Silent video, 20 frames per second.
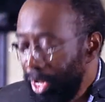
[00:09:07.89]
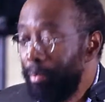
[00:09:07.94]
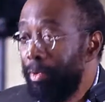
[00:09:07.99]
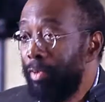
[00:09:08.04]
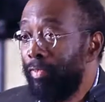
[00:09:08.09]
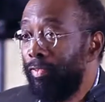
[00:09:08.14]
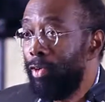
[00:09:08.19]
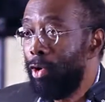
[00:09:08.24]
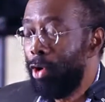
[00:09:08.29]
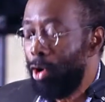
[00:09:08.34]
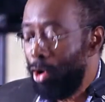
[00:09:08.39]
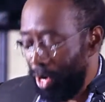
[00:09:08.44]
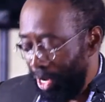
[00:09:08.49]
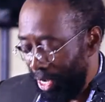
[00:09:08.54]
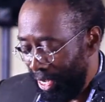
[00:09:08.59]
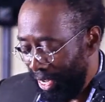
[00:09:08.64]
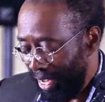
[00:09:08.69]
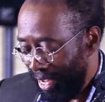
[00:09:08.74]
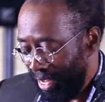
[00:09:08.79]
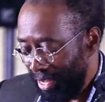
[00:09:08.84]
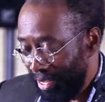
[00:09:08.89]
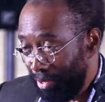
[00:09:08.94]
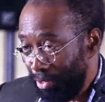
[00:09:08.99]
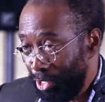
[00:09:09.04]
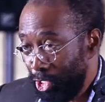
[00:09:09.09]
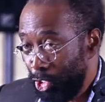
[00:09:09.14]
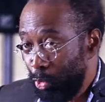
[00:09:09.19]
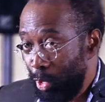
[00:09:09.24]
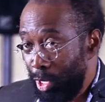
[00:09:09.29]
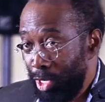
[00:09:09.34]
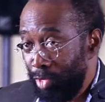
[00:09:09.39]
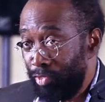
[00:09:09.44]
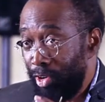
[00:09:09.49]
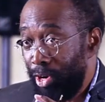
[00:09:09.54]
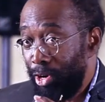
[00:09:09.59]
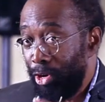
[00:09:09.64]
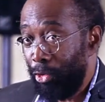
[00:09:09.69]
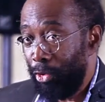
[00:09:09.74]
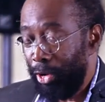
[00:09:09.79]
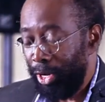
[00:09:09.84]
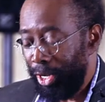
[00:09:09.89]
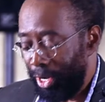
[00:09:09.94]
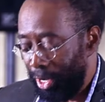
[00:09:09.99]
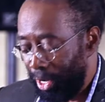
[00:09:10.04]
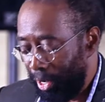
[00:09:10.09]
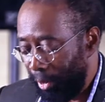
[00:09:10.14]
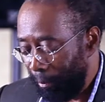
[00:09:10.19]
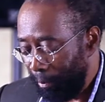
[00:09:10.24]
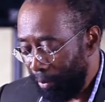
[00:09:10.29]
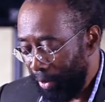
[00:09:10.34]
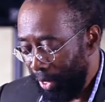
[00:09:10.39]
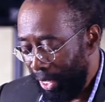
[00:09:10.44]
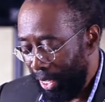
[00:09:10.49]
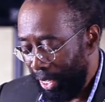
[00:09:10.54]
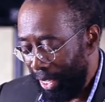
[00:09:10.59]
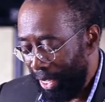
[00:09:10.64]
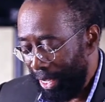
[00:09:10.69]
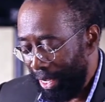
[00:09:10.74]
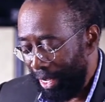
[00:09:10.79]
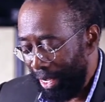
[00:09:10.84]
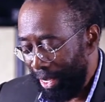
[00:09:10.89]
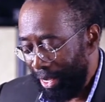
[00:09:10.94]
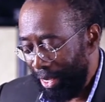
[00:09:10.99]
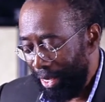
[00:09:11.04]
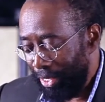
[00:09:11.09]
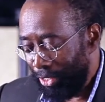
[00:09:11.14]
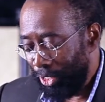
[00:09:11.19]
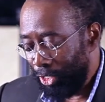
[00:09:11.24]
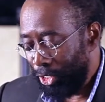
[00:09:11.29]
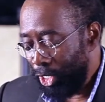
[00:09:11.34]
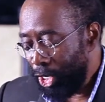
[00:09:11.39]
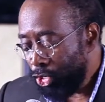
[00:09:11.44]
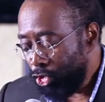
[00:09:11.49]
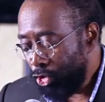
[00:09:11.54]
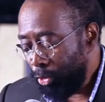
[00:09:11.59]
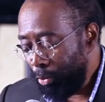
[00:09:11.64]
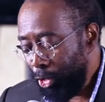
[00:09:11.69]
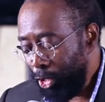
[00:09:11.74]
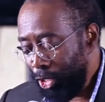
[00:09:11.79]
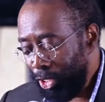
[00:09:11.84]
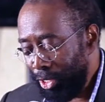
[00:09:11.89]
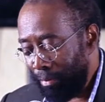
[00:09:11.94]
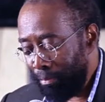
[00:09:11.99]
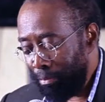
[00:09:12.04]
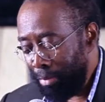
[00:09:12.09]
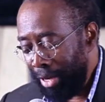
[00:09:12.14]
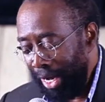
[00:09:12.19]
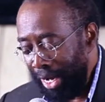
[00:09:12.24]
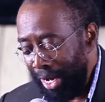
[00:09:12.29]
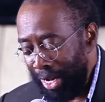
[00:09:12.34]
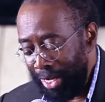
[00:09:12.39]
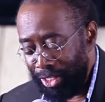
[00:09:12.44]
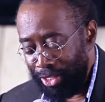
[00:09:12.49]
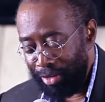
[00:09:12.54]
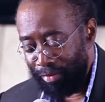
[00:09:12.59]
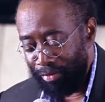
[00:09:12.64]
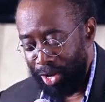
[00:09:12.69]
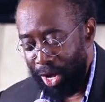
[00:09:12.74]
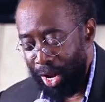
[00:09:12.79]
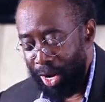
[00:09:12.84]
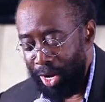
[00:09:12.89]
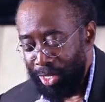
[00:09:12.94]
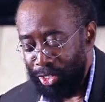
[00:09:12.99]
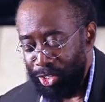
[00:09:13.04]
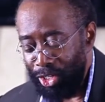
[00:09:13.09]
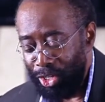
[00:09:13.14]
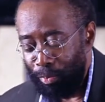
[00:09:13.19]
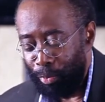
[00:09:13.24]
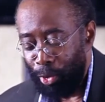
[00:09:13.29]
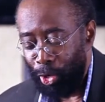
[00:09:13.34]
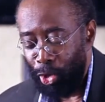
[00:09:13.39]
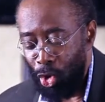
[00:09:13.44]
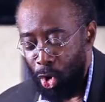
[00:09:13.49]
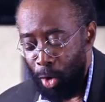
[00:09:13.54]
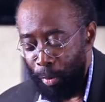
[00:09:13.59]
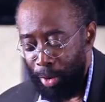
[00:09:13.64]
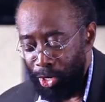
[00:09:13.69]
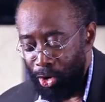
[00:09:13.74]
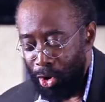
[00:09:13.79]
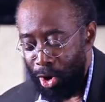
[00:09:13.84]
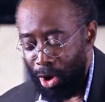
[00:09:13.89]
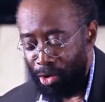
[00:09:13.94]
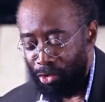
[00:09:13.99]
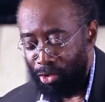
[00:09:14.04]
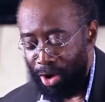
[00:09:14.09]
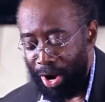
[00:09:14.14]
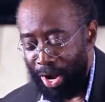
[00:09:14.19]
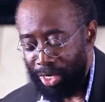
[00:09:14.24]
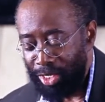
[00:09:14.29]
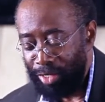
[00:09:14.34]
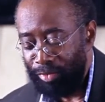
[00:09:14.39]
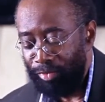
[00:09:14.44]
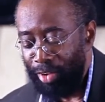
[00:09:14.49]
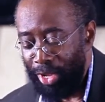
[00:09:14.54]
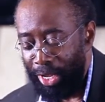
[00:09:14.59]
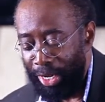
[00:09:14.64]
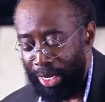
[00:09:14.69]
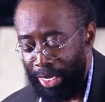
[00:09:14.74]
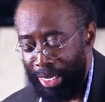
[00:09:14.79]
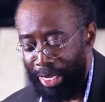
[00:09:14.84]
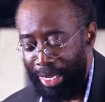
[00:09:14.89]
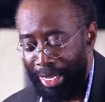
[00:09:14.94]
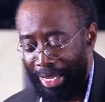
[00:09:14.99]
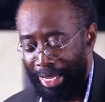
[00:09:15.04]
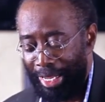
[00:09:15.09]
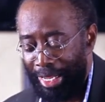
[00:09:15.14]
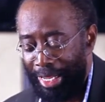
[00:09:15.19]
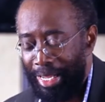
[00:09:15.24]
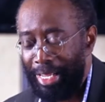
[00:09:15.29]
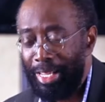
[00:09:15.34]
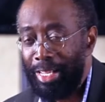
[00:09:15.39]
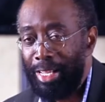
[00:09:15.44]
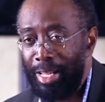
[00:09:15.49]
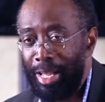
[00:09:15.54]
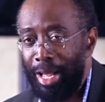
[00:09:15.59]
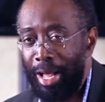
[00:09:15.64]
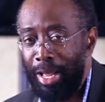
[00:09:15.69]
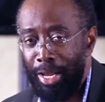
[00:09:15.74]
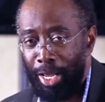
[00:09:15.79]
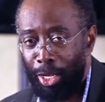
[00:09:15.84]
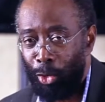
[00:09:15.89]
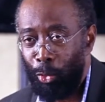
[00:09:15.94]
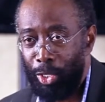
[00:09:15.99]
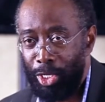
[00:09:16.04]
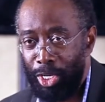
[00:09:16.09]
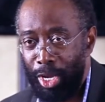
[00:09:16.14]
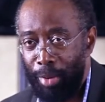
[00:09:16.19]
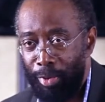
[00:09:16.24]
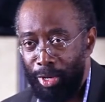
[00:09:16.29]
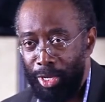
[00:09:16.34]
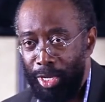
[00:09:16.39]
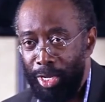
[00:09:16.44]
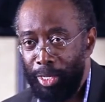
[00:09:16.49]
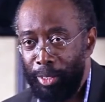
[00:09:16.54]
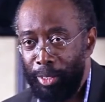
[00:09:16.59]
4, this one is very critical, is to distribute the billions of dollars in procurement contracts fairly and equitably.